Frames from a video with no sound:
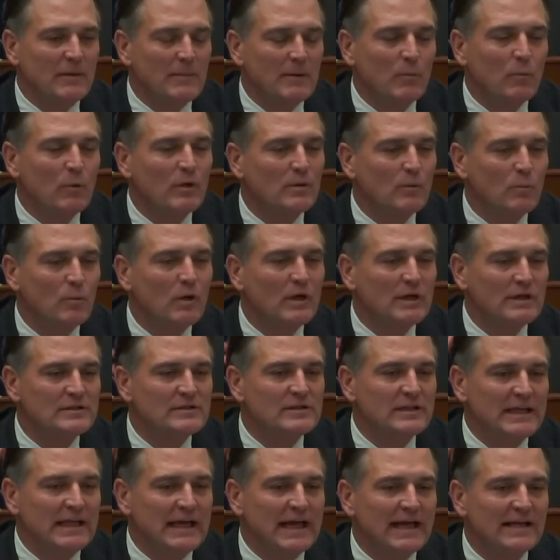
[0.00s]
I mean, what what
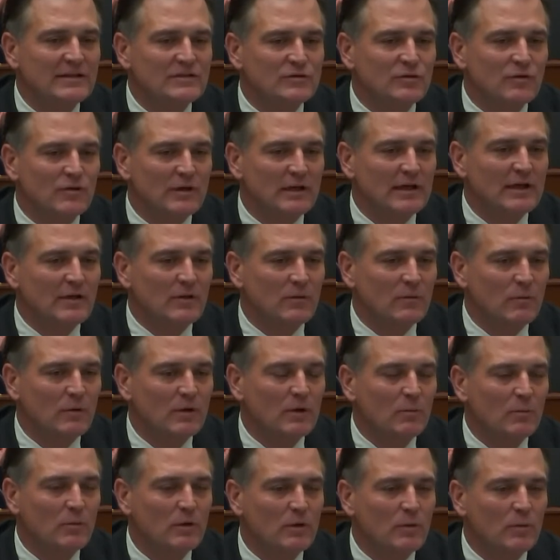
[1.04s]
is the answer here?
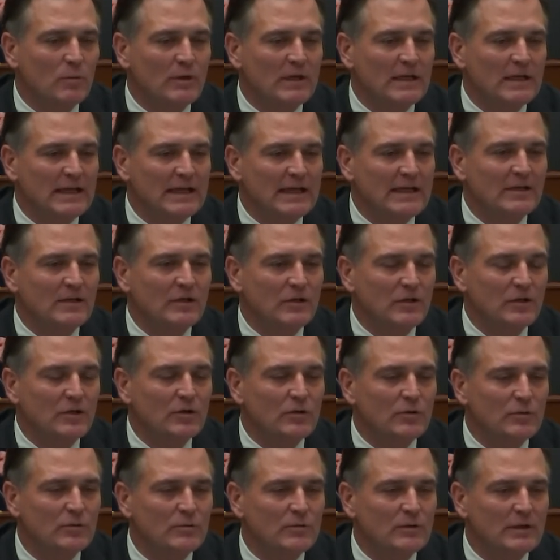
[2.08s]
What what do we need to
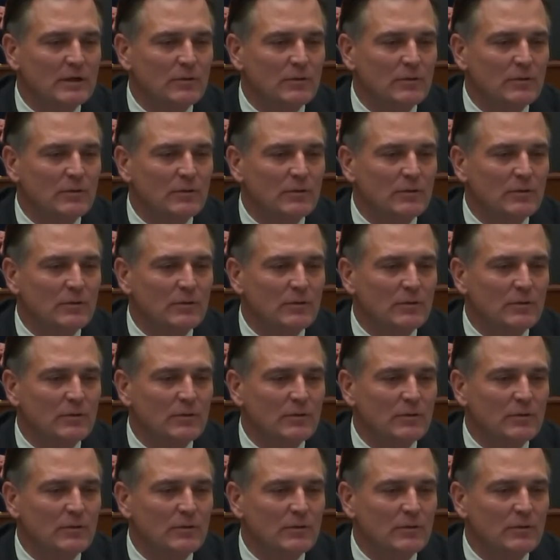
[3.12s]
do